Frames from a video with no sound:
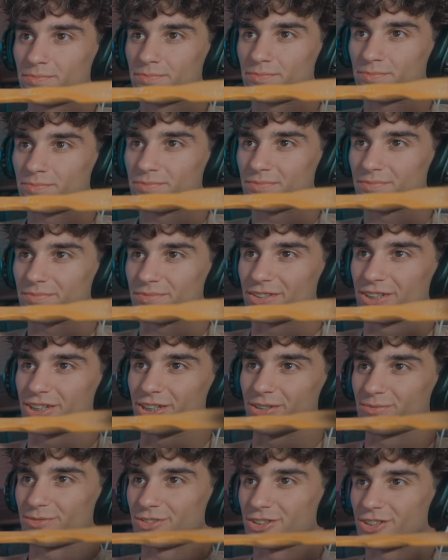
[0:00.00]
Yep,
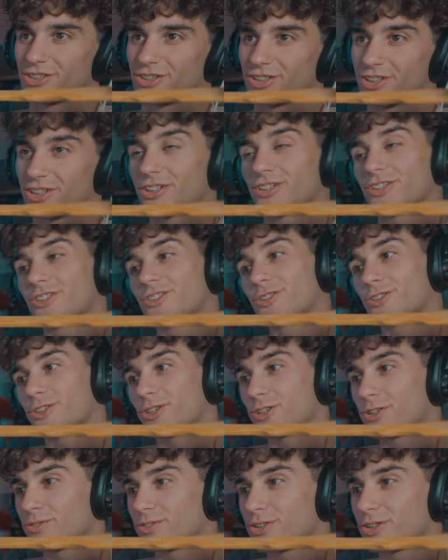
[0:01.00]
she's like, let's go over
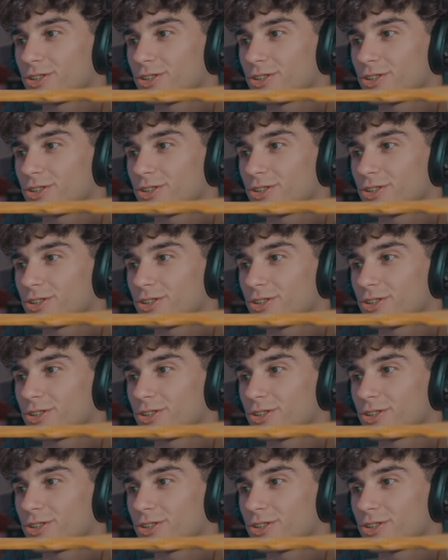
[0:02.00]
here.